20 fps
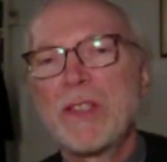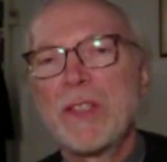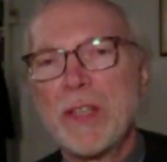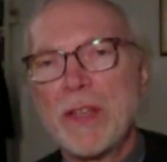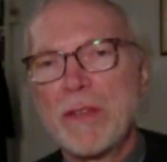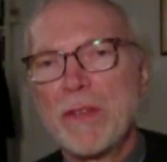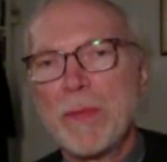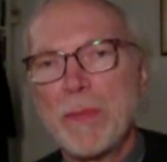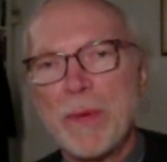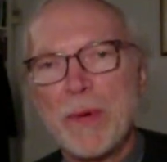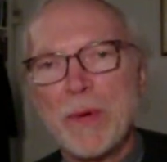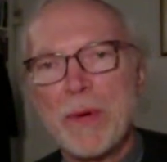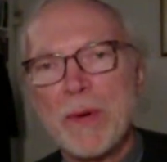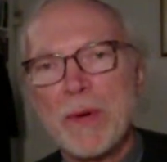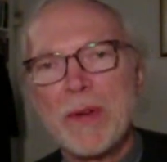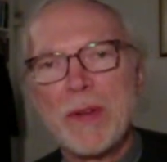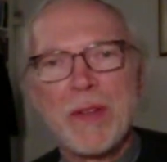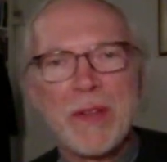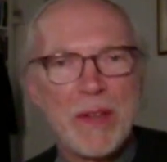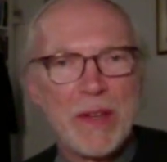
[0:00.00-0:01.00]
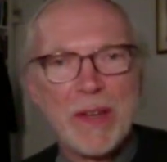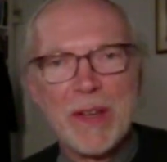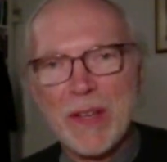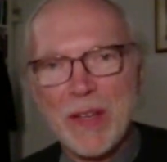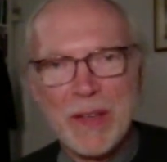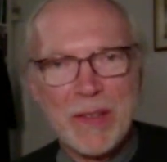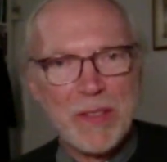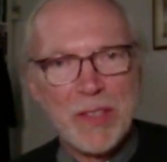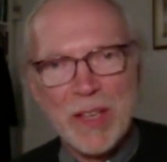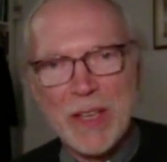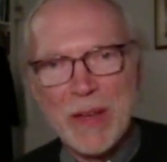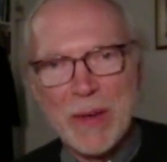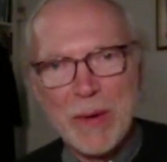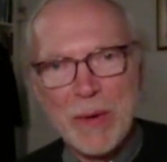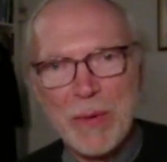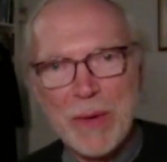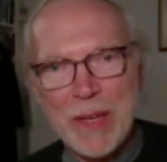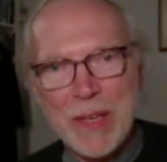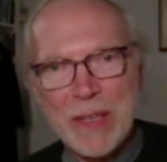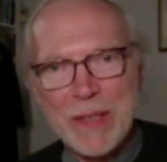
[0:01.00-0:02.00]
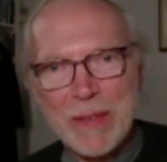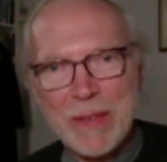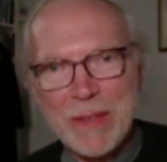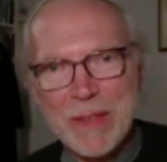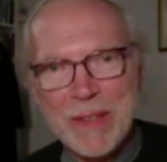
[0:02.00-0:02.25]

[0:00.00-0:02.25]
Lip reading: serve the poor are going to go away.